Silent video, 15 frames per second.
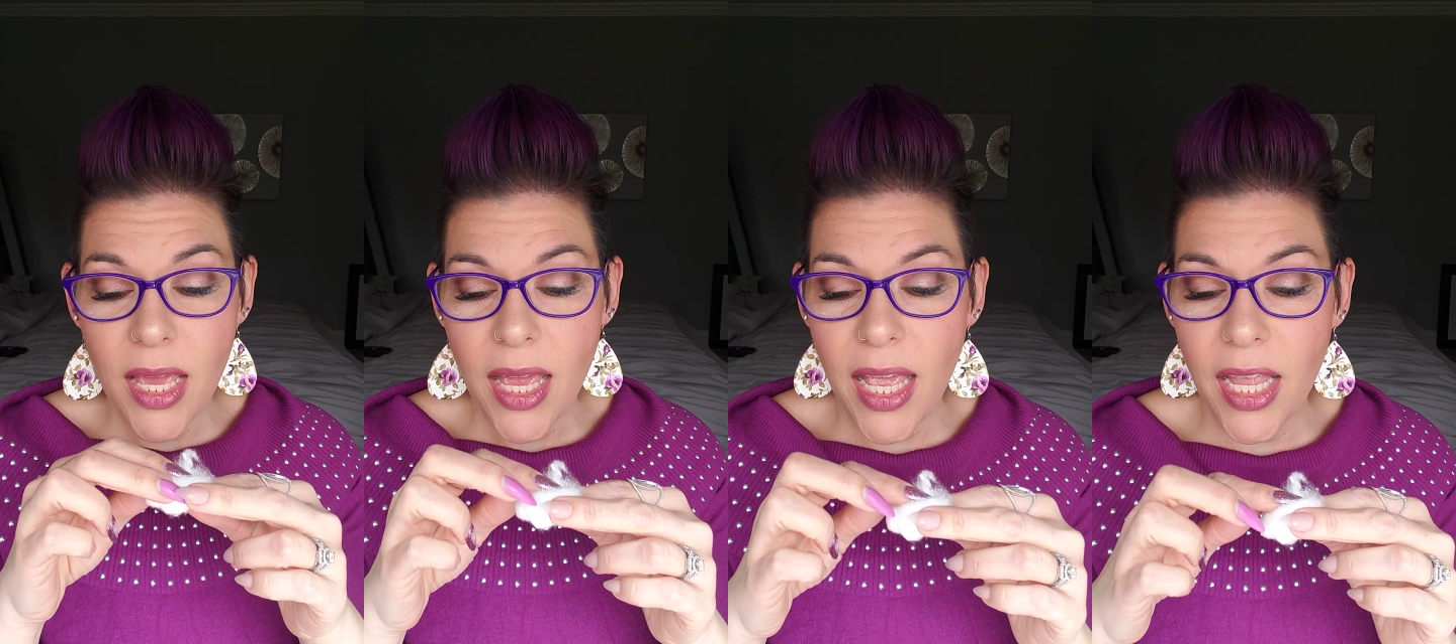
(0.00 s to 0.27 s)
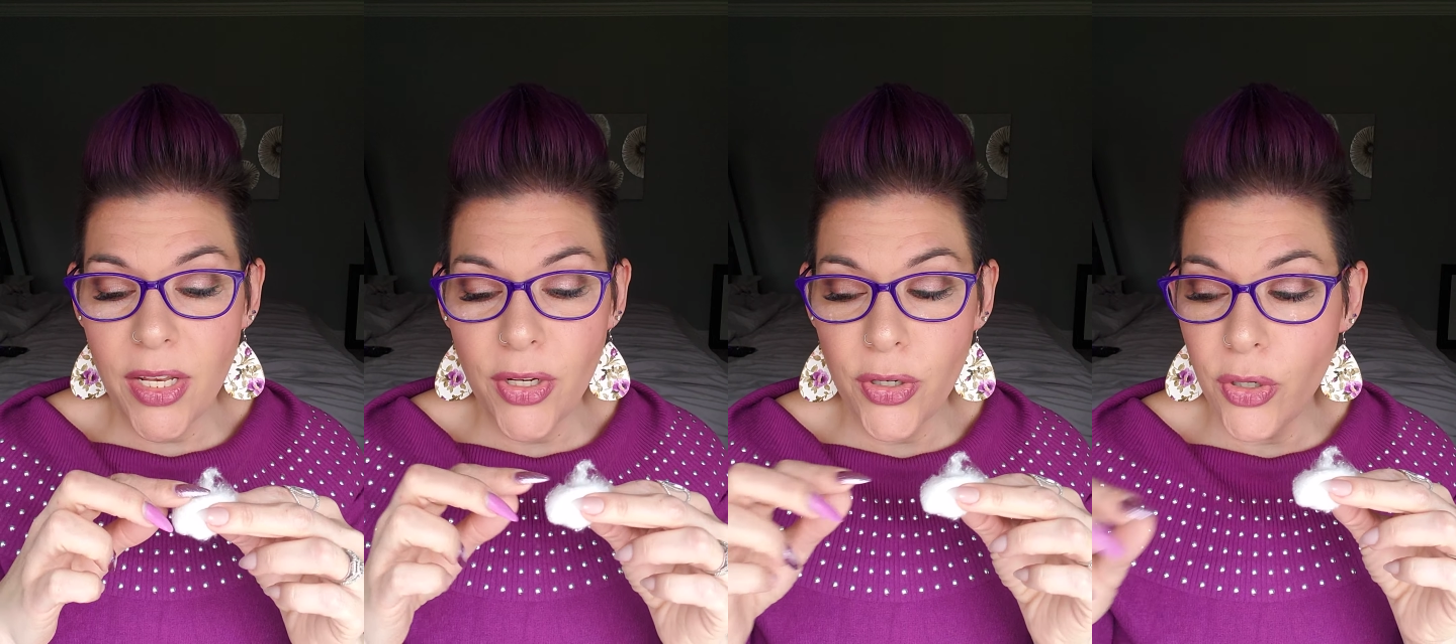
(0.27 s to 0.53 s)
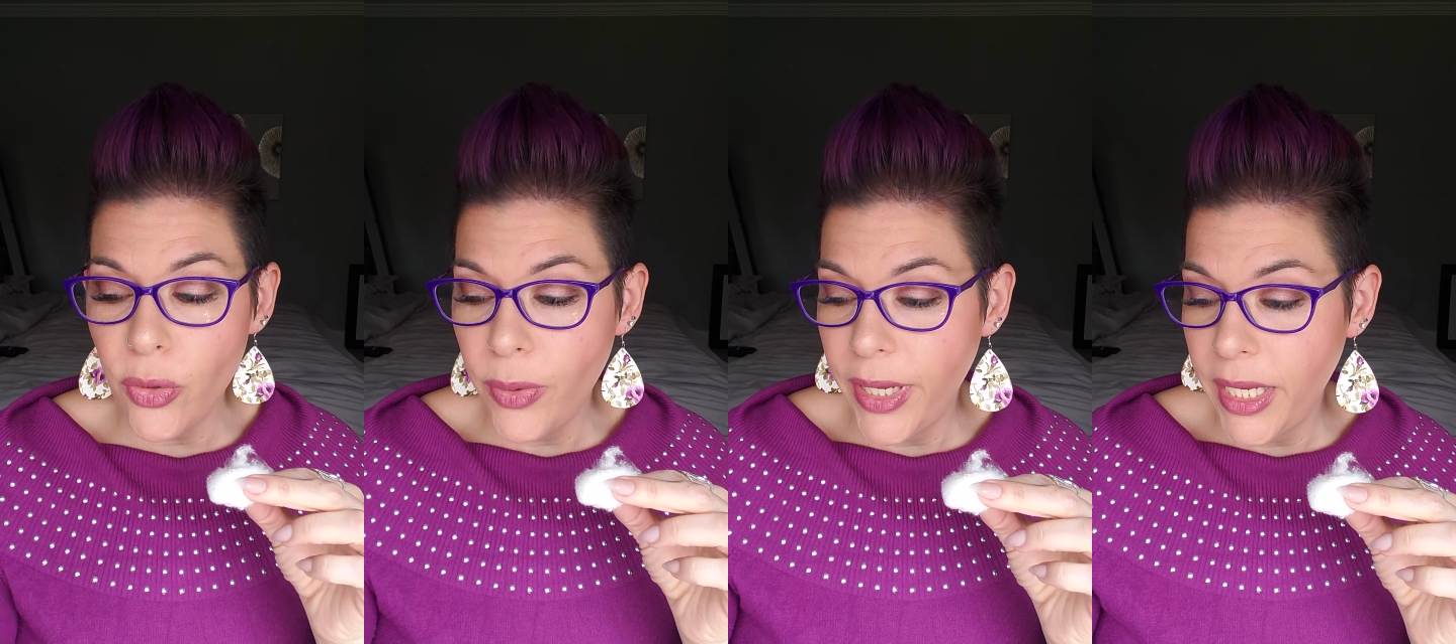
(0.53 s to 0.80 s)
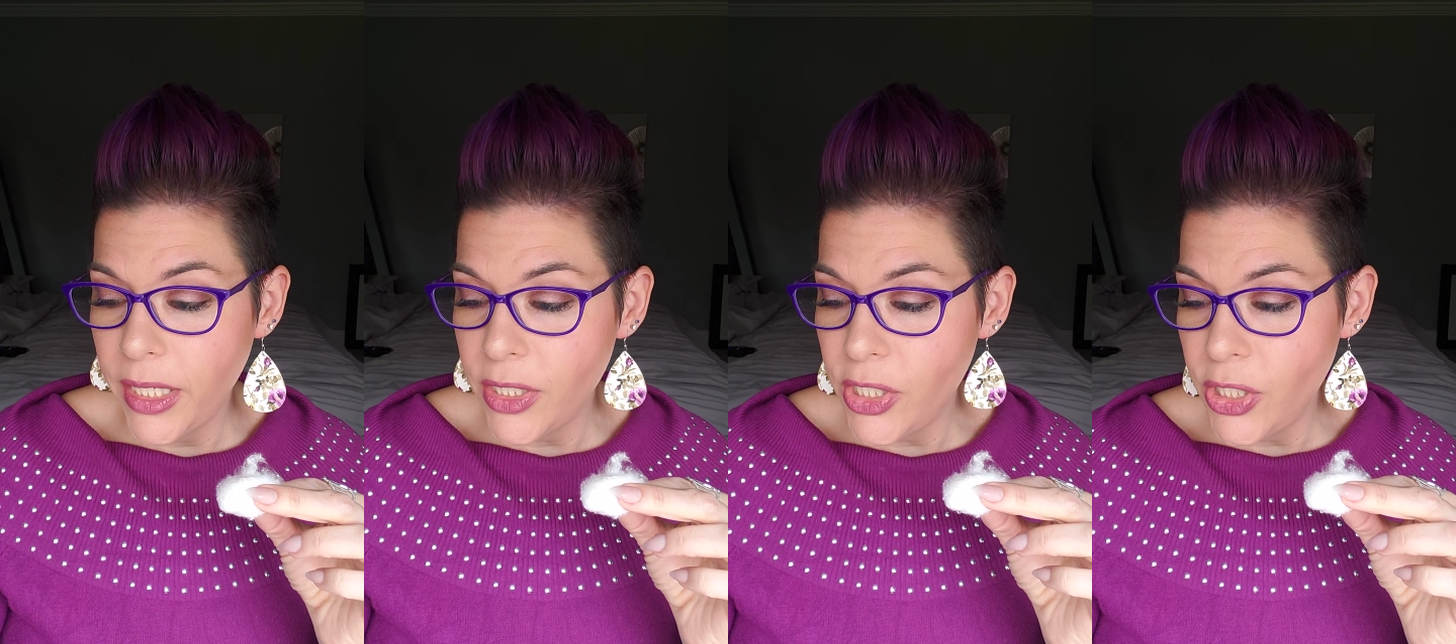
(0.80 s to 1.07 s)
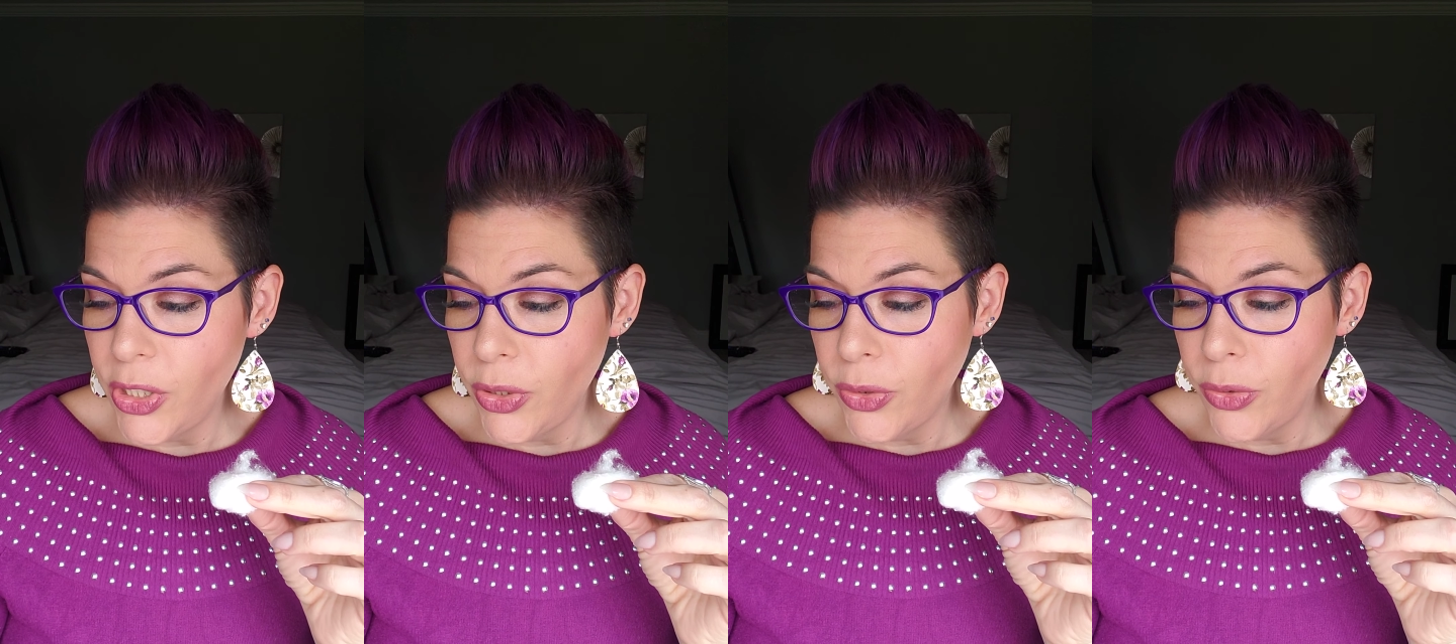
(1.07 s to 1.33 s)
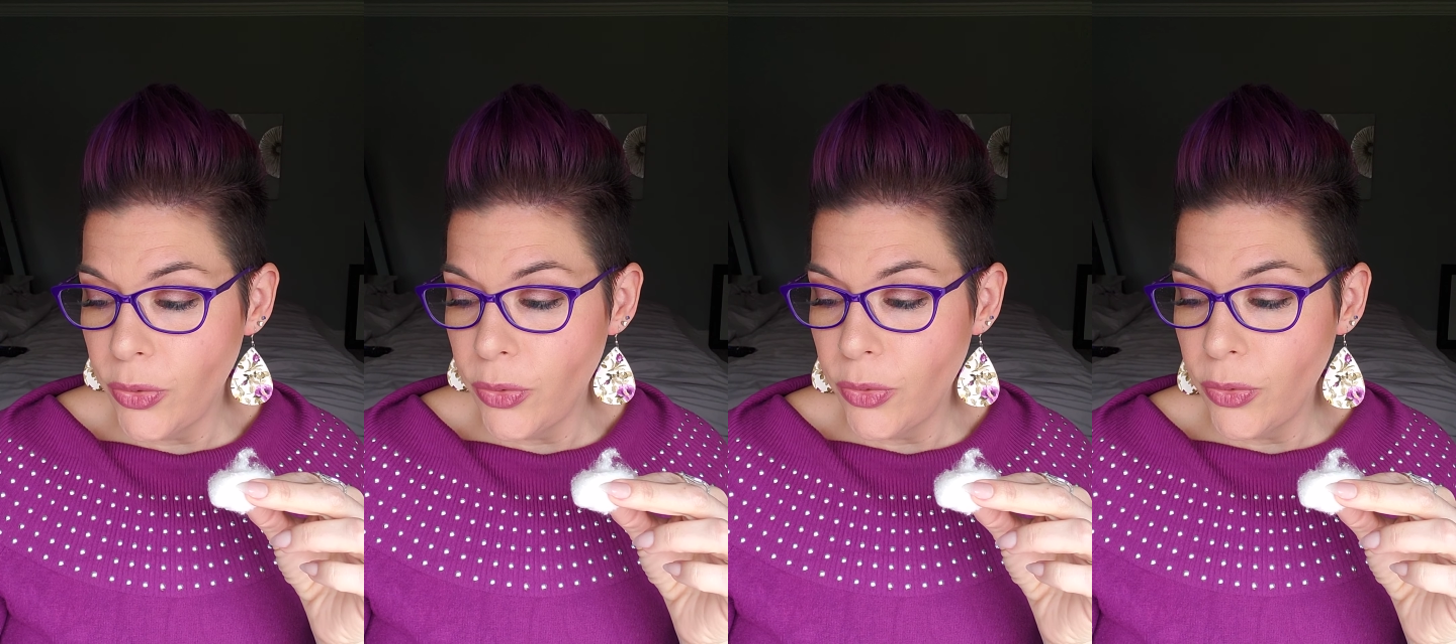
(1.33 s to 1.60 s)
and you're going
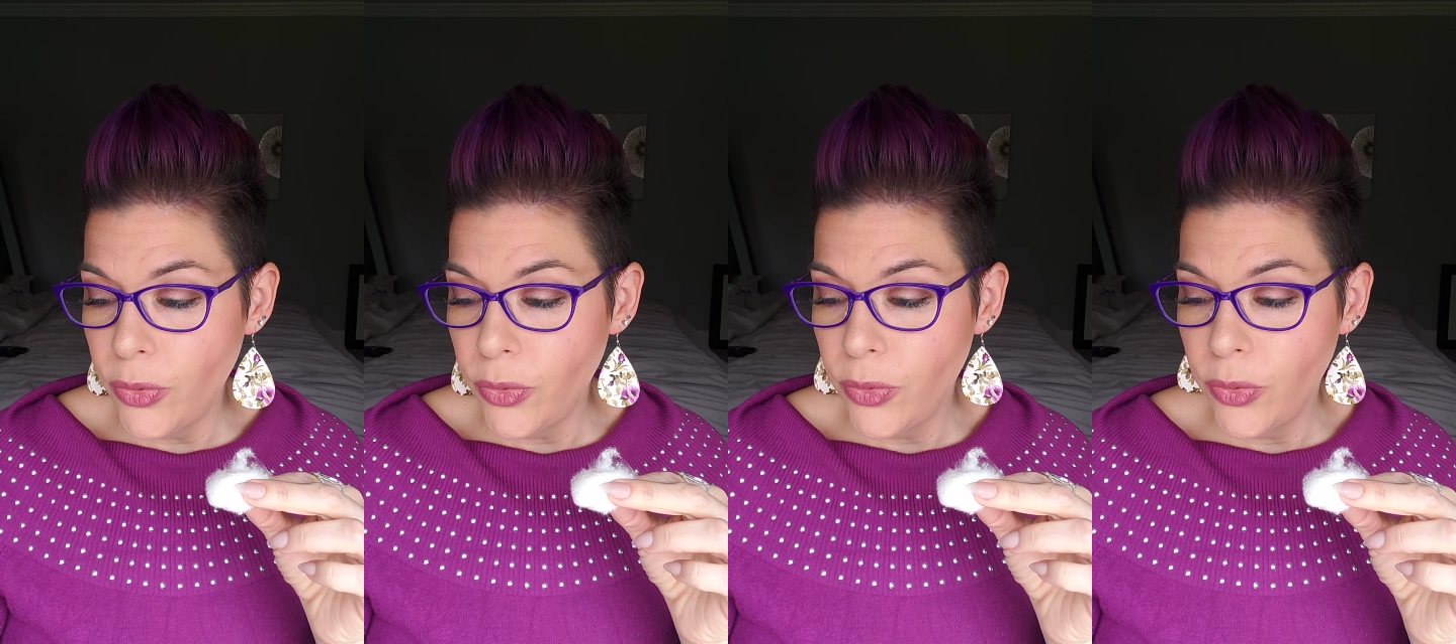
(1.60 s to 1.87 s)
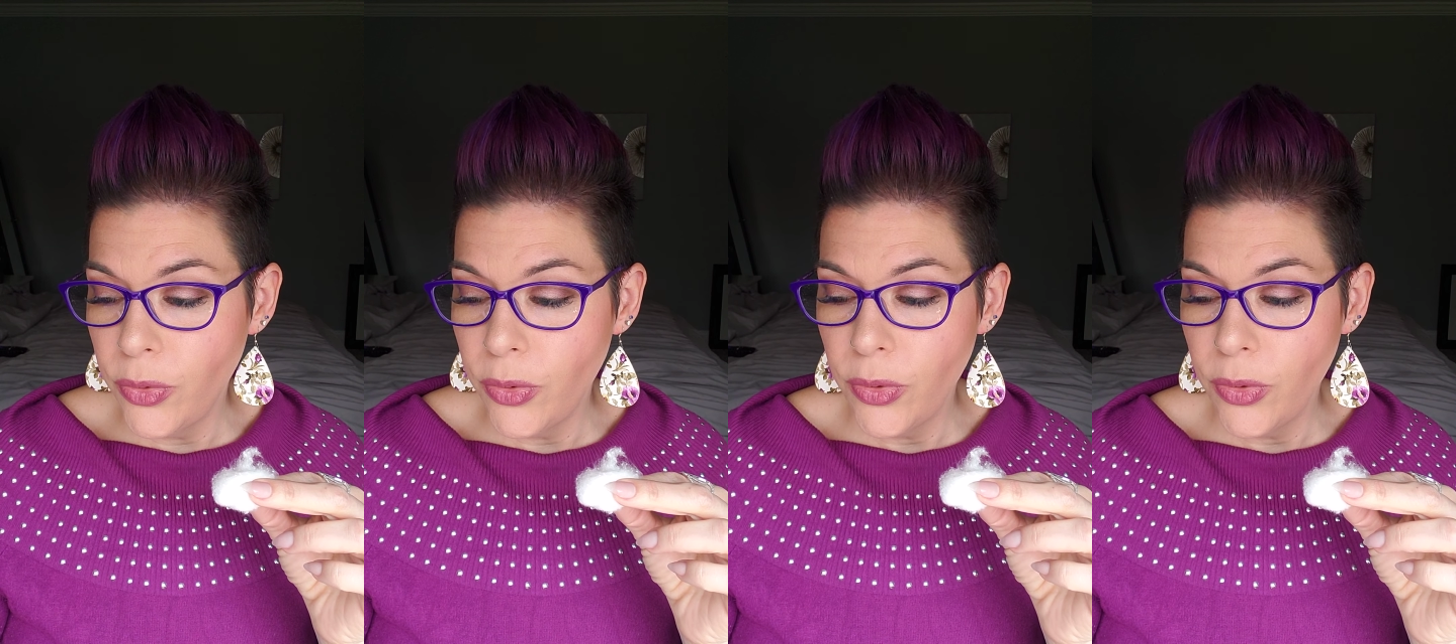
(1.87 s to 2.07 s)
to